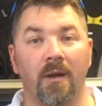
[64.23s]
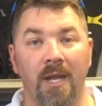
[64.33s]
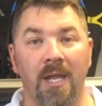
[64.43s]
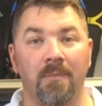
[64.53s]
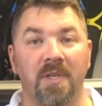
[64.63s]
they're
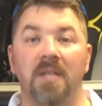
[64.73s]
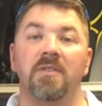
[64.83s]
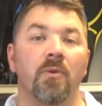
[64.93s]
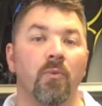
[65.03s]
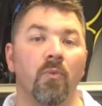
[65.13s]
empty.
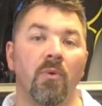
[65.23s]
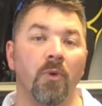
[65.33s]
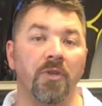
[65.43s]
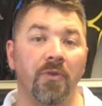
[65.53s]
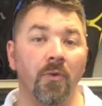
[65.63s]
So when
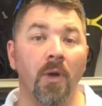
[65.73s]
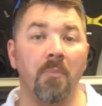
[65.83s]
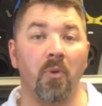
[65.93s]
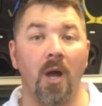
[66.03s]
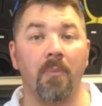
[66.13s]
we do
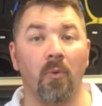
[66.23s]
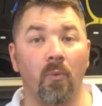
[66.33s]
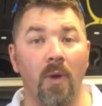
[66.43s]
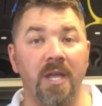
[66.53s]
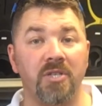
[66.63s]
a proper
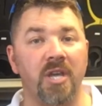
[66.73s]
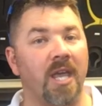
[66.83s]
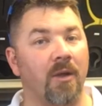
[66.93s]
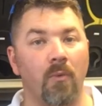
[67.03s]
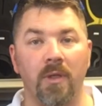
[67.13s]
weight
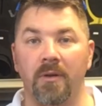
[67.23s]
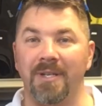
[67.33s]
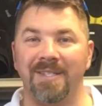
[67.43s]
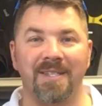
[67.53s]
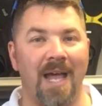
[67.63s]
check, whether
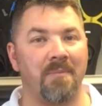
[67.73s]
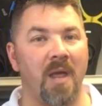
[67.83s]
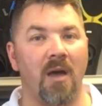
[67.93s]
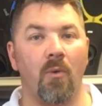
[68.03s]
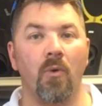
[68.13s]
it's side
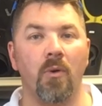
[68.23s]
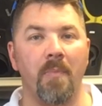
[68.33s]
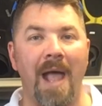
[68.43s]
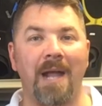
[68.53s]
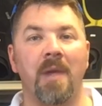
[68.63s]
mount or
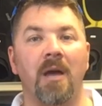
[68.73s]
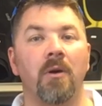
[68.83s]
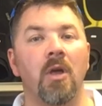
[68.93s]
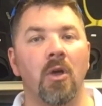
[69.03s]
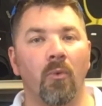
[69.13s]
back
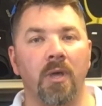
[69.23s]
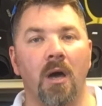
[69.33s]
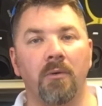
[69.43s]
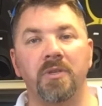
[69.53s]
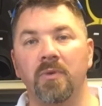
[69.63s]
mount, we
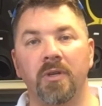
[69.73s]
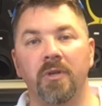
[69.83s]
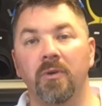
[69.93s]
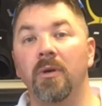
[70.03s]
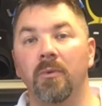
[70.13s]
always want to
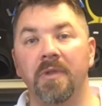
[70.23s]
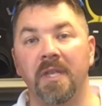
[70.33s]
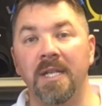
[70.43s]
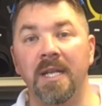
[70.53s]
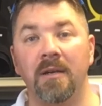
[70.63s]
do it with
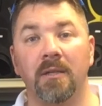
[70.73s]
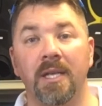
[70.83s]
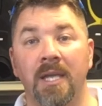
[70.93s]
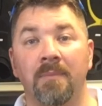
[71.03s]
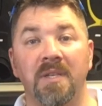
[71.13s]
a
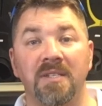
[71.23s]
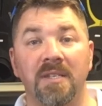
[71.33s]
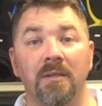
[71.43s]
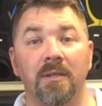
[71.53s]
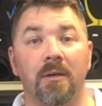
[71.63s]
nearly empty
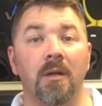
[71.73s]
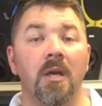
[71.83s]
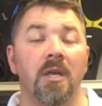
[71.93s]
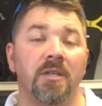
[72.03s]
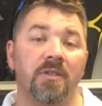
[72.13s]
cylinder
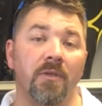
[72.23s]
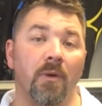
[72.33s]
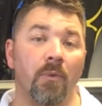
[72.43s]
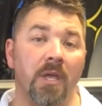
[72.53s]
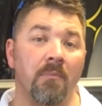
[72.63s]
so
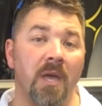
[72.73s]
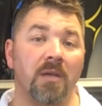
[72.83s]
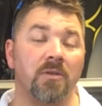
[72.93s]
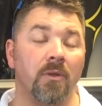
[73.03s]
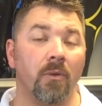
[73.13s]
that we can
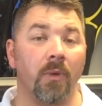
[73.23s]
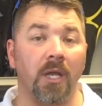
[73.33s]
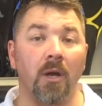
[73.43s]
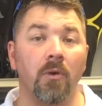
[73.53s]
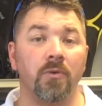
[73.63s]
make sure that we
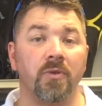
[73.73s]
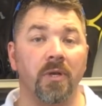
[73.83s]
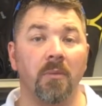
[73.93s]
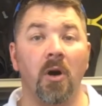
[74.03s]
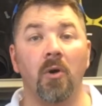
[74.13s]
can hold
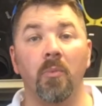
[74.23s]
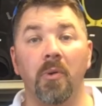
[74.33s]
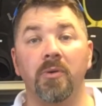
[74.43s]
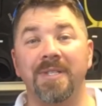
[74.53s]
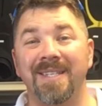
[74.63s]
trim, hold
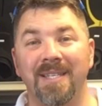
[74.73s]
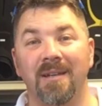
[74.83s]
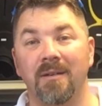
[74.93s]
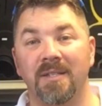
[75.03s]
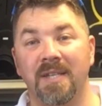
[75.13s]
buoyancy
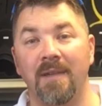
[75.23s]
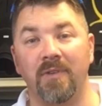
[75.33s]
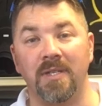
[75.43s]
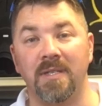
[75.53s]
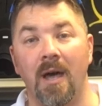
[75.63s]
during a
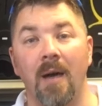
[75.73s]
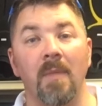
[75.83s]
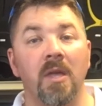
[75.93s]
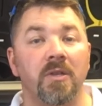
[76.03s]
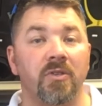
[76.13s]
safety stop.
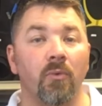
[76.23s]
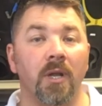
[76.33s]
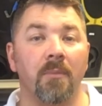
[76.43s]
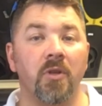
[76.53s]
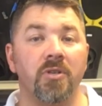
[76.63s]
So
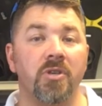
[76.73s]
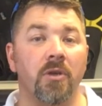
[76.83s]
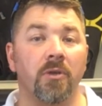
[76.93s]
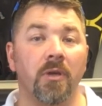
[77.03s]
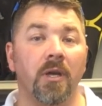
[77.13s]
what I'm going to show
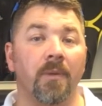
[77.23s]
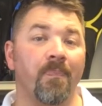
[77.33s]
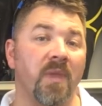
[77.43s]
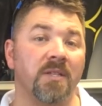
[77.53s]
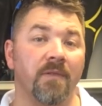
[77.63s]
you here
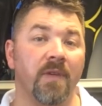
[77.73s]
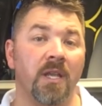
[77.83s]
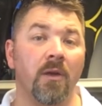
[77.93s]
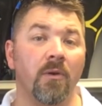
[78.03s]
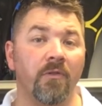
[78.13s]
is a
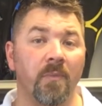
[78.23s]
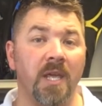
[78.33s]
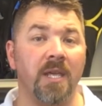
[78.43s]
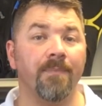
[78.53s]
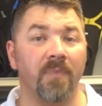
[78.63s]
video of
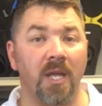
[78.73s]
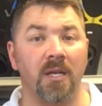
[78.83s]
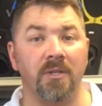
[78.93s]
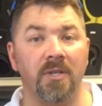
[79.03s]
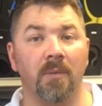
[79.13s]
me
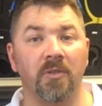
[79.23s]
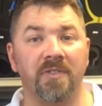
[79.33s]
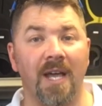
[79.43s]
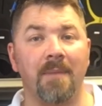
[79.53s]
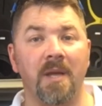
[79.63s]
in a double
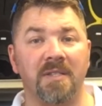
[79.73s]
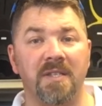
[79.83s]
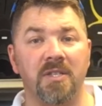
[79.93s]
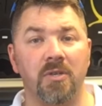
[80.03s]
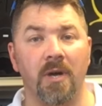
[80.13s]
side mount
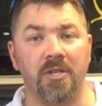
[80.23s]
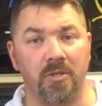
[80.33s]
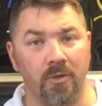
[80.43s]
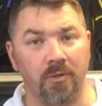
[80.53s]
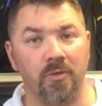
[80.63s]

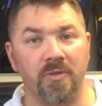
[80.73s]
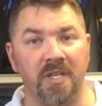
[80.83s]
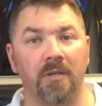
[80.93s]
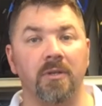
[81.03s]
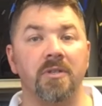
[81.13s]
situation or two
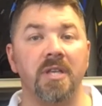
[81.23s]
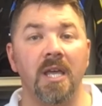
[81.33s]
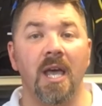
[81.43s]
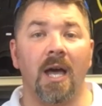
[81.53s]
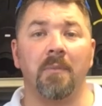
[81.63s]
cylinders.
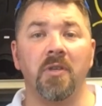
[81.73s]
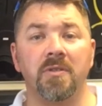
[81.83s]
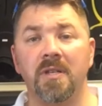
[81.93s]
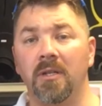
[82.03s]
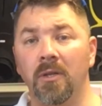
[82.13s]
I'm
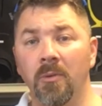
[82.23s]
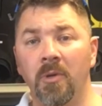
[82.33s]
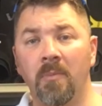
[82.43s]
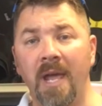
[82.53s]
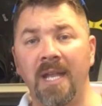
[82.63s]
using
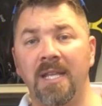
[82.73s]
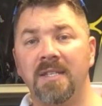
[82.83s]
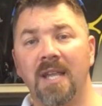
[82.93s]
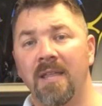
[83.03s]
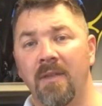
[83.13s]
aluminum
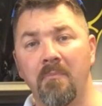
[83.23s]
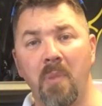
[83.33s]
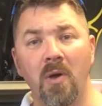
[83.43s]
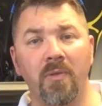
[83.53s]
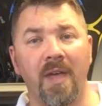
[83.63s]
80s and they
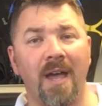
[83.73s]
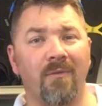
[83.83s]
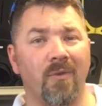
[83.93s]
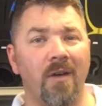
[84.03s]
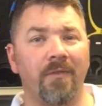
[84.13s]
both
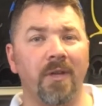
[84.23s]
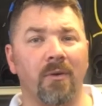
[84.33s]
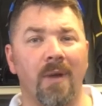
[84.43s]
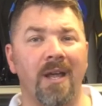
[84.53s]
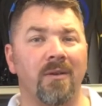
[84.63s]
have roughly
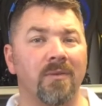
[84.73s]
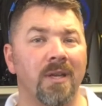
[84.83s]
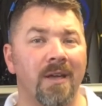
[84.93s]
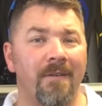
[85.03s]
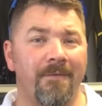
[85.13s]
around
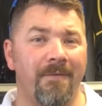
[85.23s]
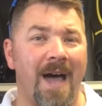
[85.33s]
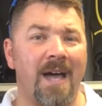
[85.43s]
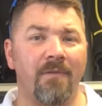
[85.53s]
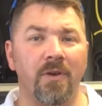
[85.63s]

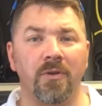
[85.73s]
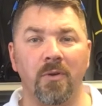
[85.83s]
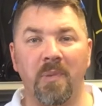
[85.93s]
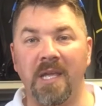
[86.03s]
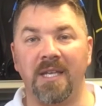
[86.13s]

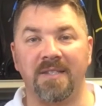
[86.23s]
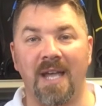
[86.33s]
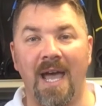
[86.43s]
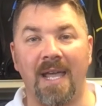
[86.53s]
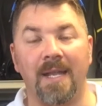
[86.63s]
500
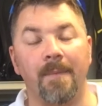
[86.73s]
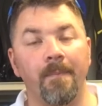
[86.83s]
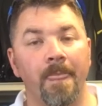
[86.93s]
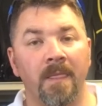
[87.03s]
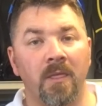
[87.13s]
PSI in it.
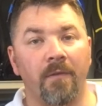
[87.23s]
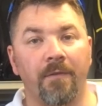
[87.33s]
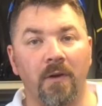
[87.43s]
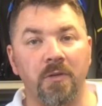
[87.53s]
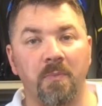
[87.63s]
The
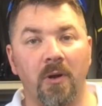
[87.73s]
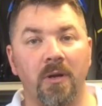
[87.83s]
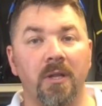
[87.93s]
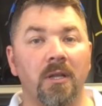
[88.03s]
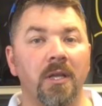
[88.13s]
first part
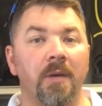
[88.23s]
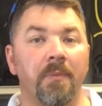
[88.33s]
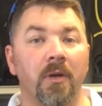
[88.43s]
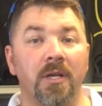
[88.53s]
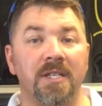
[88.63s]
of the clip,
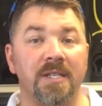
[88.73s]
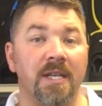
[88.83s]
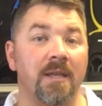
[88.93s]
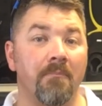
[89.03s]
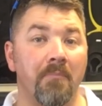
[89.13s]
you're going to
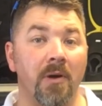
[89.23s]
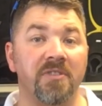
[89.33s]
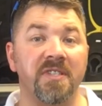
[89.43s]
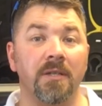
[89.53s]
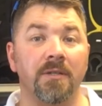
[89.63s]
see that
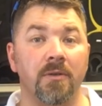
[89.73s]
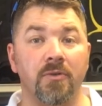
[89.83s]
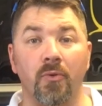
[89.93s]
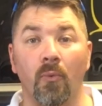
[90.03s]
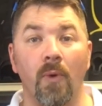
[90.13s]
both
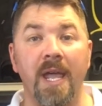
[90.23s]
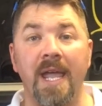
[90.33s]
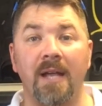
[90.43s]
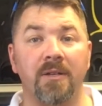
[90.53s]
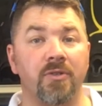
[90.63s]
cylinders are way
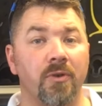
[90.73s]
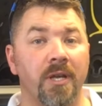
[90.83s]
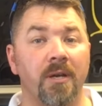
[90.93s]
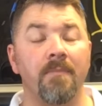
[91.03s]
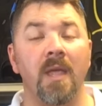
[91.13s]
out of
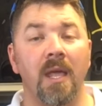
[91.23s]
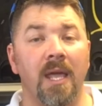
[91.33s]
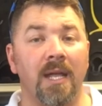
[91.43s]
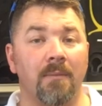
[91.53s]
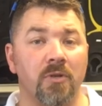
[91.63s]
trim,
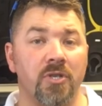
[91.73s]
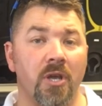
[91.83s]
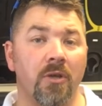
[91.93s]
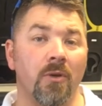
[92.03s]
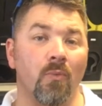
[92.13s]
and I'm going to show
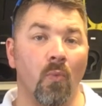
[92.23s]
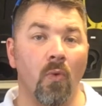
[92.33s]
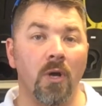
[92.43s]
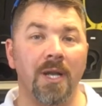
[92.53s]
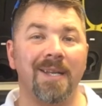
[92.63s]
you
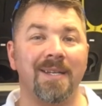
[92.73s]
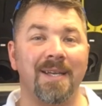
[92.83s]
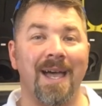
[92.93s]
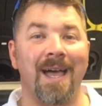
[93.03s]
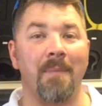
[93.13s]
one at a
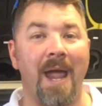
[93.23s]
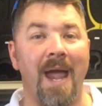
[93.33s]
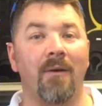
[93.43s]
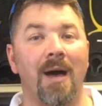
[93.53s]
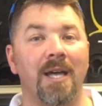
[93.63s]
time
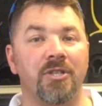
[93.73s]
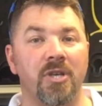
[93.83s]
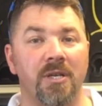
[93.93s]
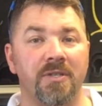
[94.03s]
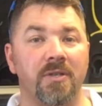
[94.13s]
how I
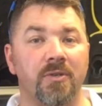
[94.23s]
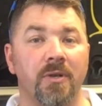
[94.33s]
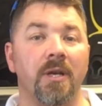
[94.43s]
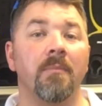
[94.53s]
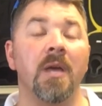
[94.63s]
adjust the
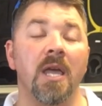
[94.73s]
trim,